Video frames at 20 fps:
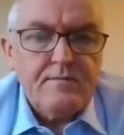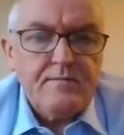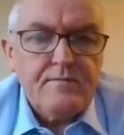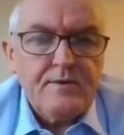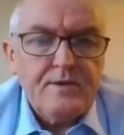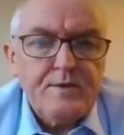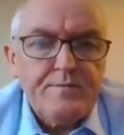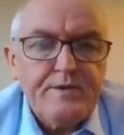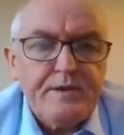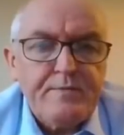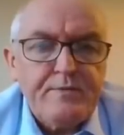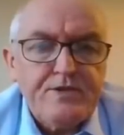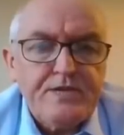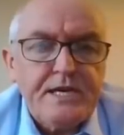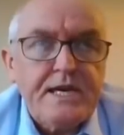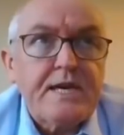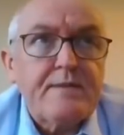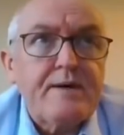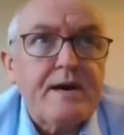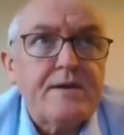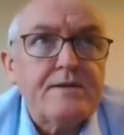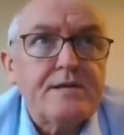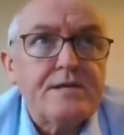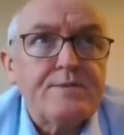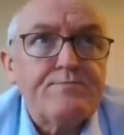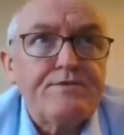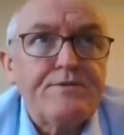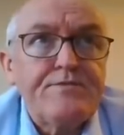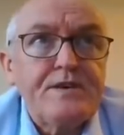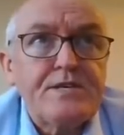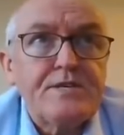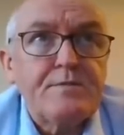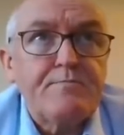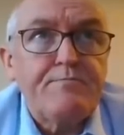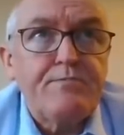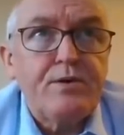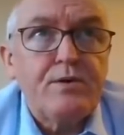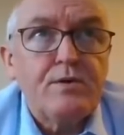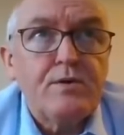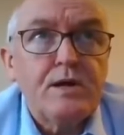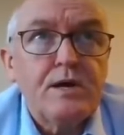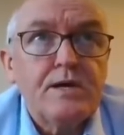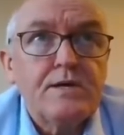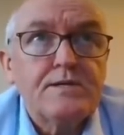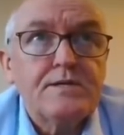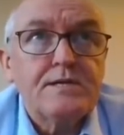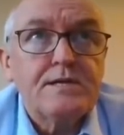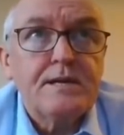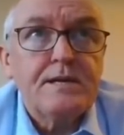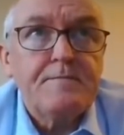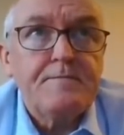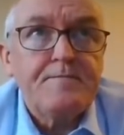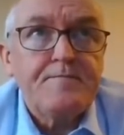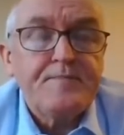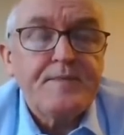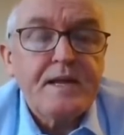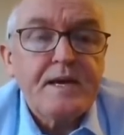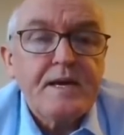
other people saying about this? Professor Paul Hunter,